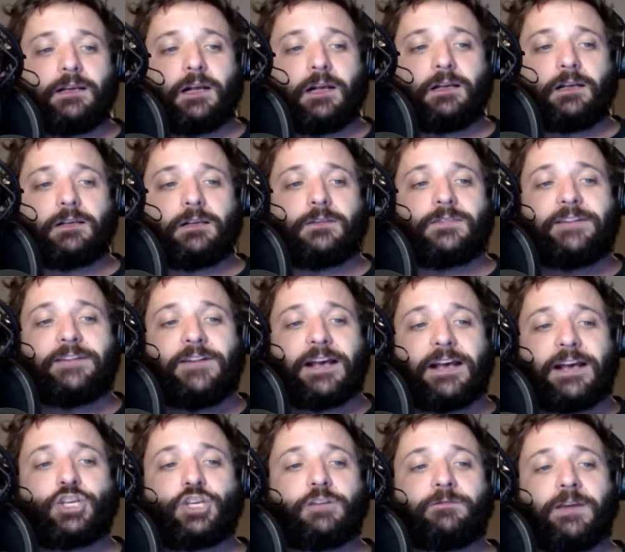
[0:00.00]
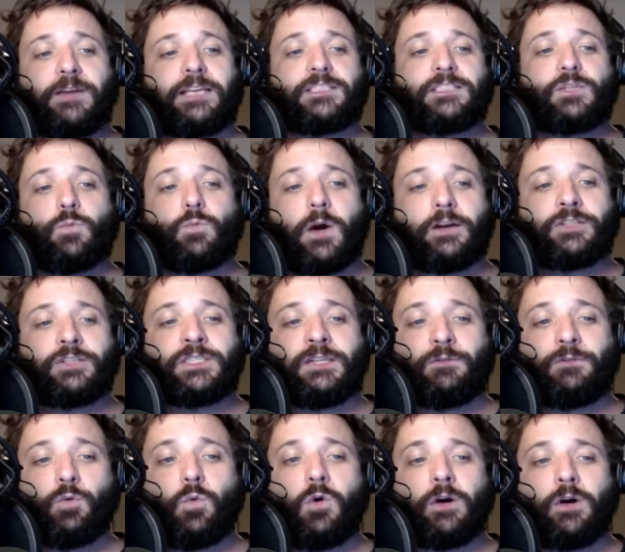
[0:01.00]
They've actually faced a wide receiver
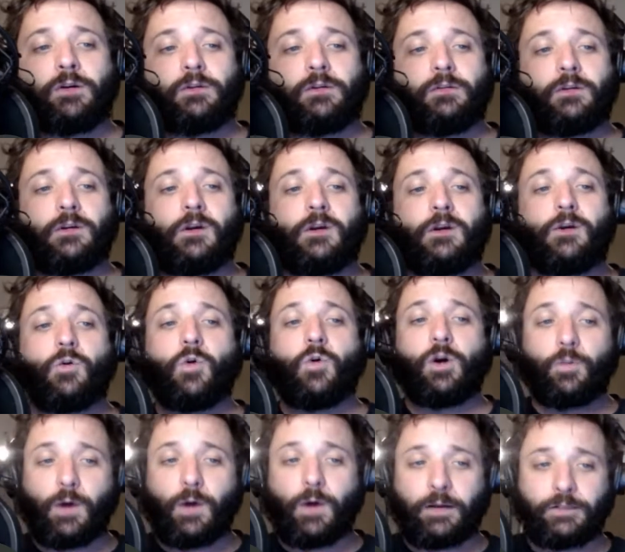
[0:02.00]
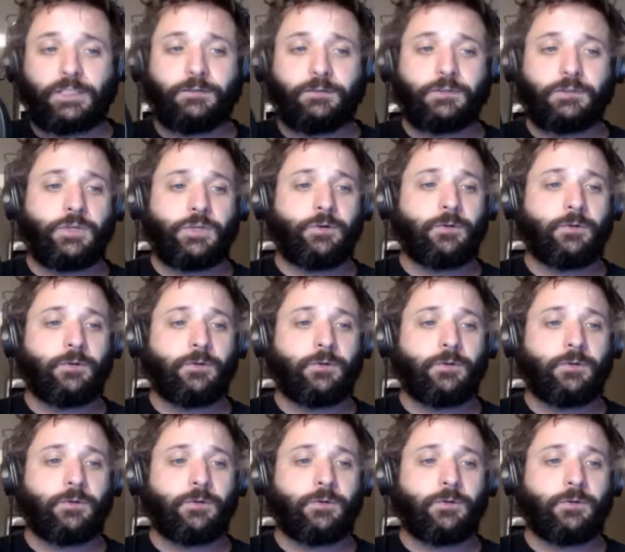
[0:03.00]
1 or a wide receiver 2.